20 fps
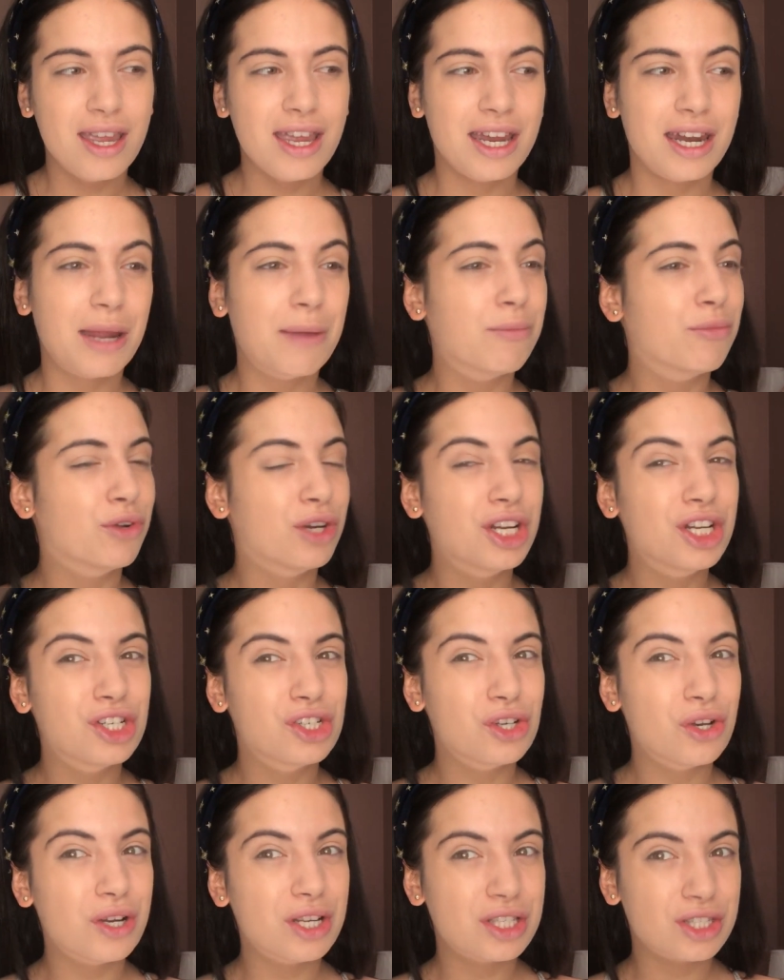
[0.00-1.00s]
and I'm pretty
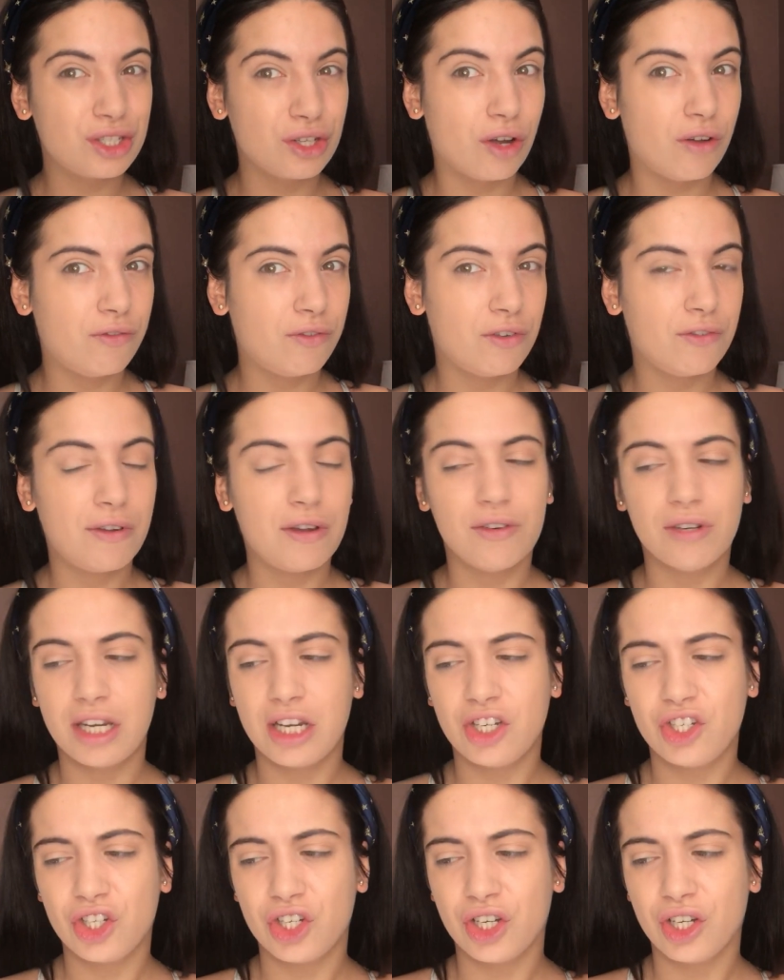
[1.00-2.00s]
sure it's not for
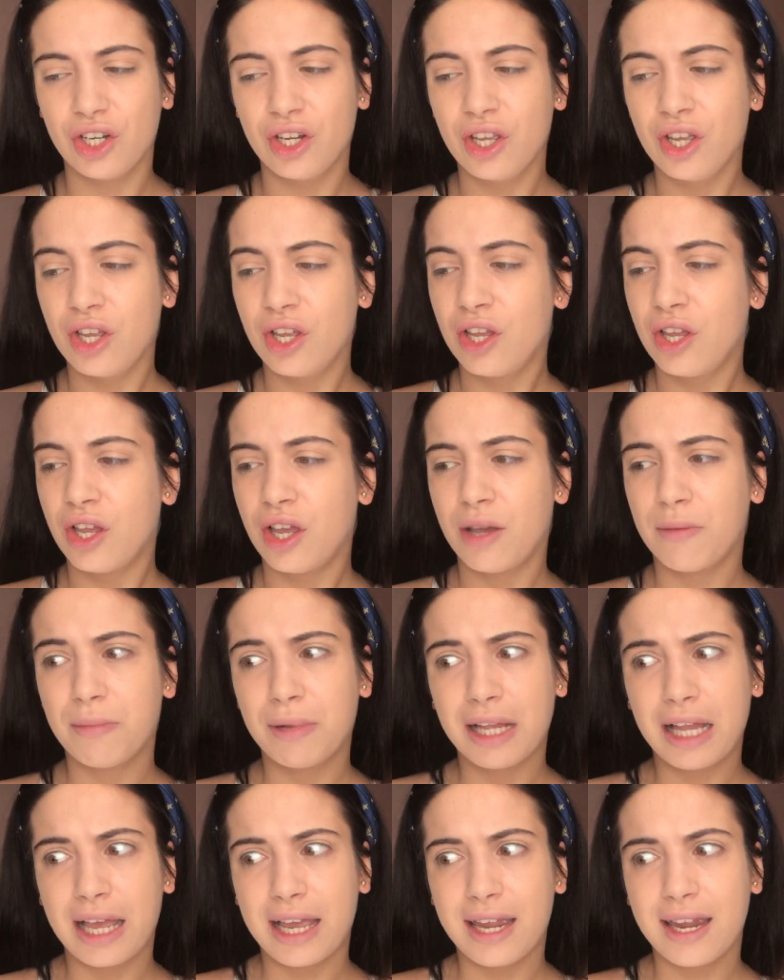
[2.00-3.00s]
foundation
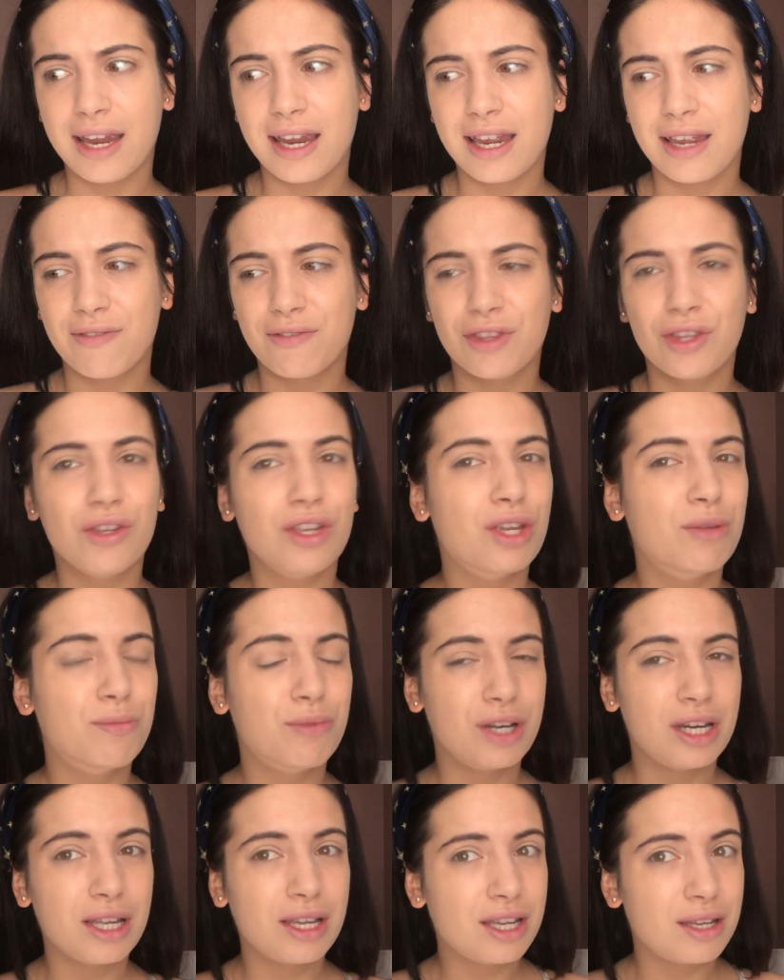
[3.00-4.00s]
applying, even though you
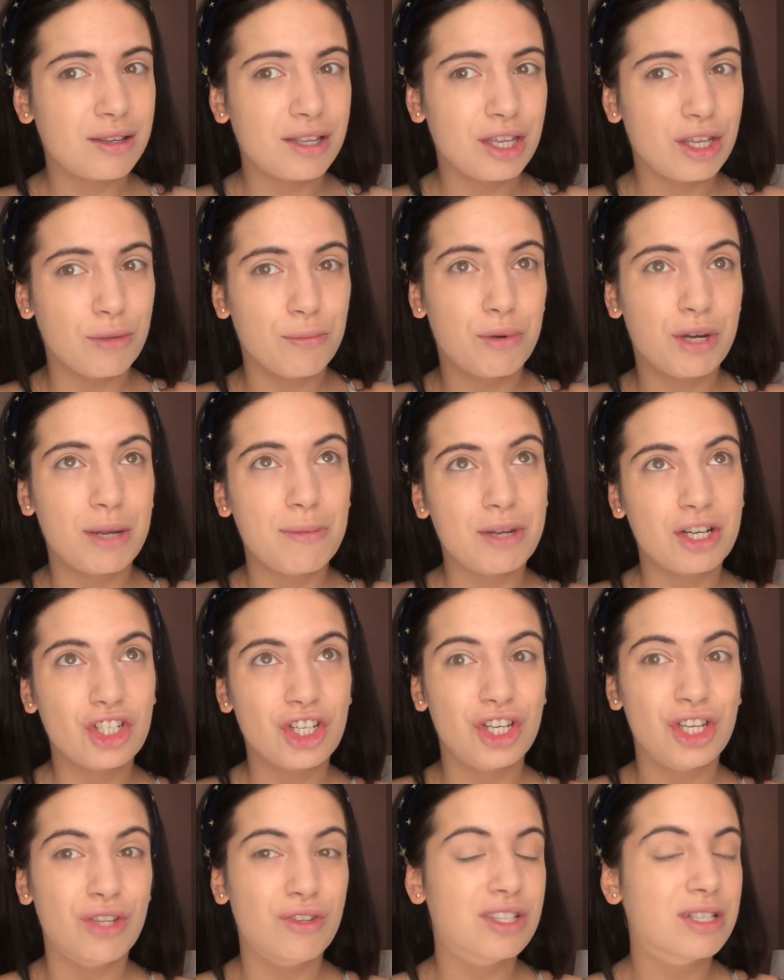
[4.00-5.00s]
pretty much
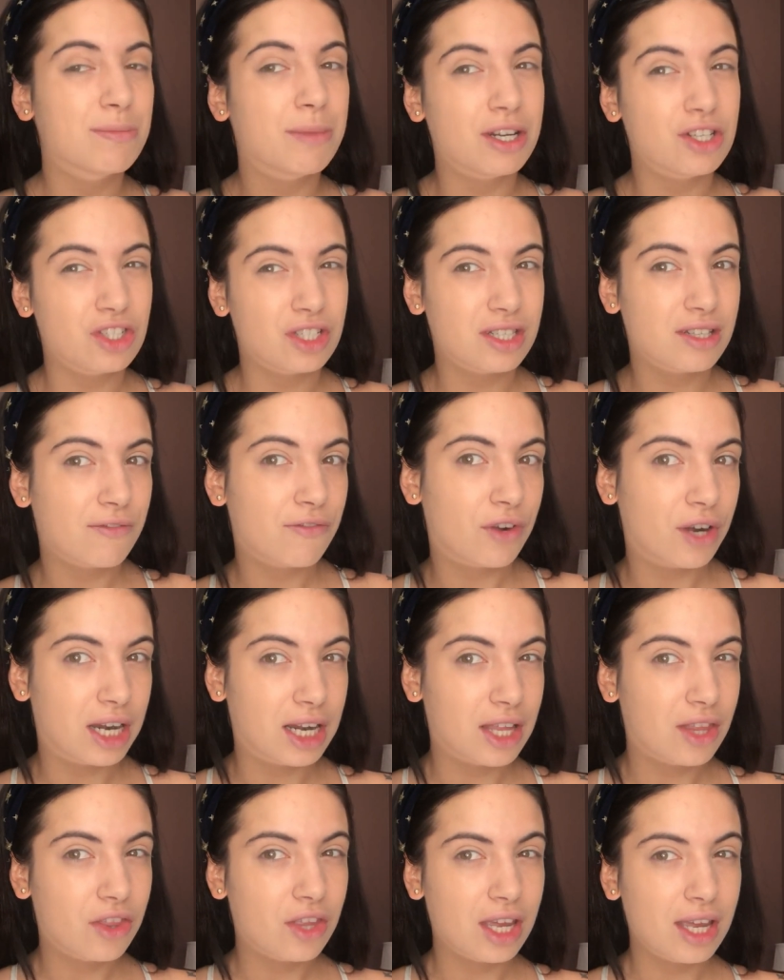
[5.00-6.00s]
can use sponges for
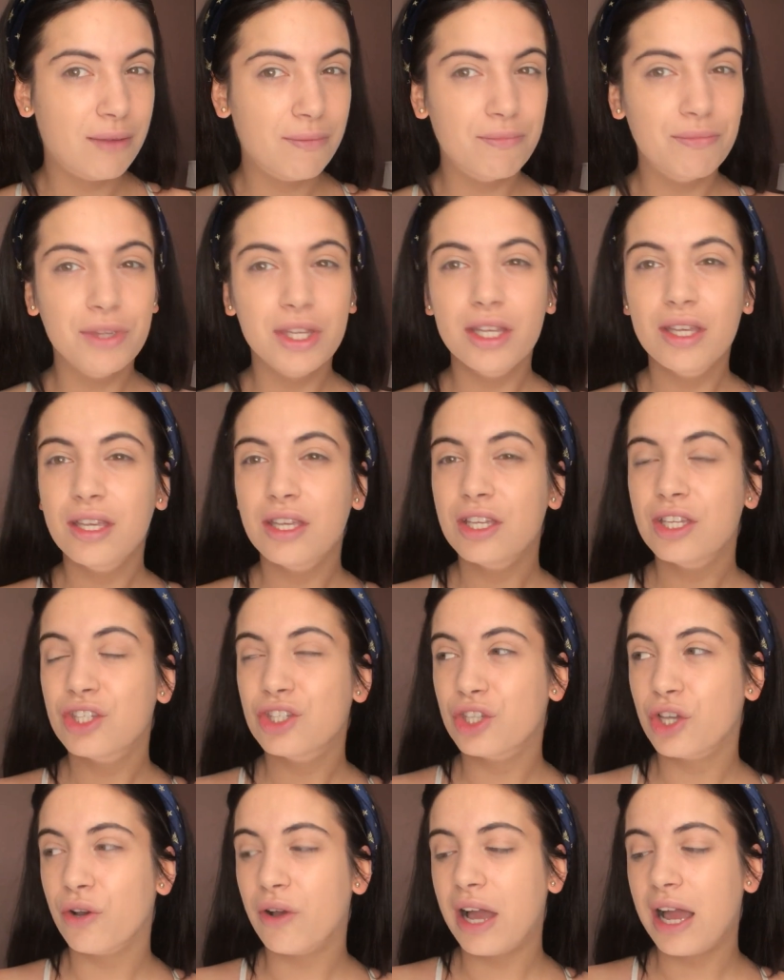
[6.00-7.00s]
anything.
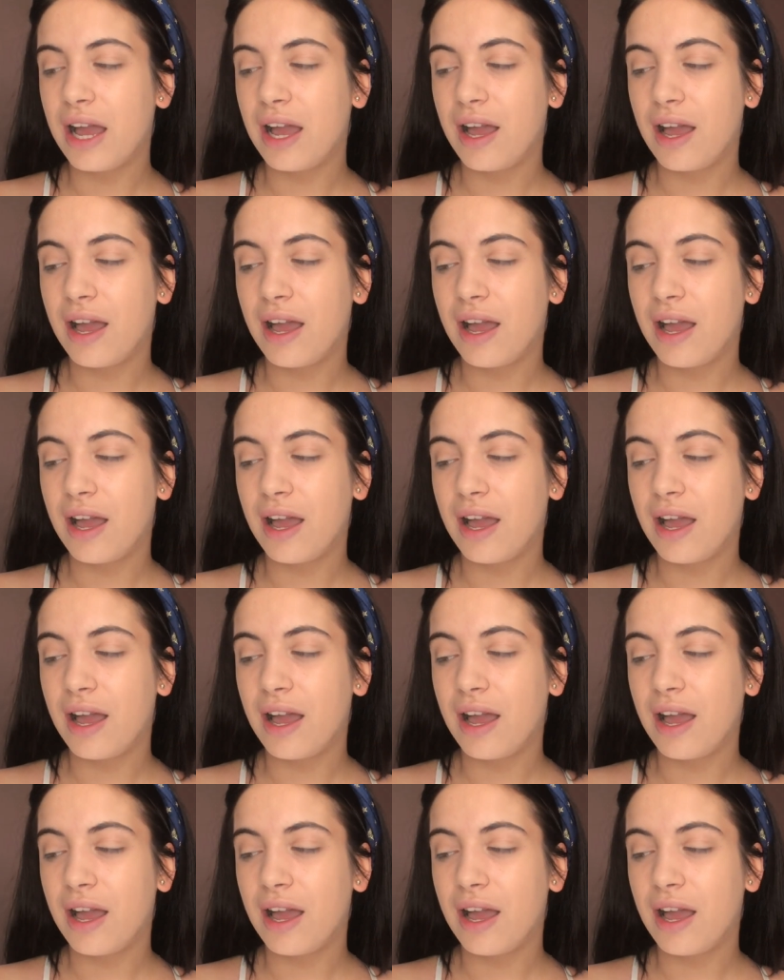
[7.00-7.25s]
So